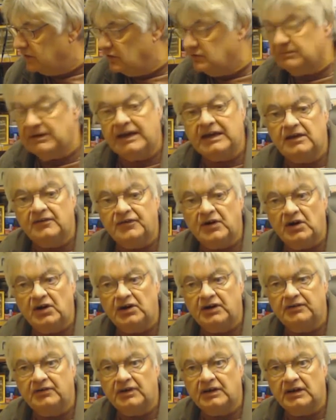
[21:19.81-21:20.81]
You may have
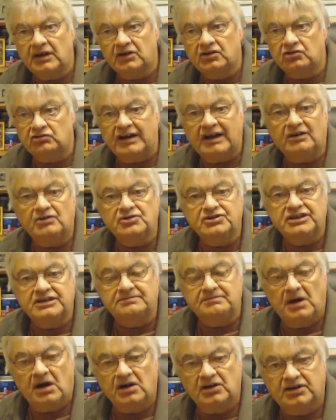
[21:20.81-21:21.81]
heard of a
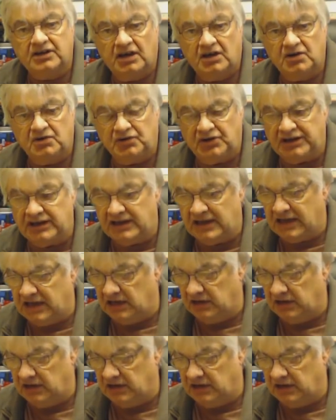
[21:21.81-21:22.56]
grounded Marconi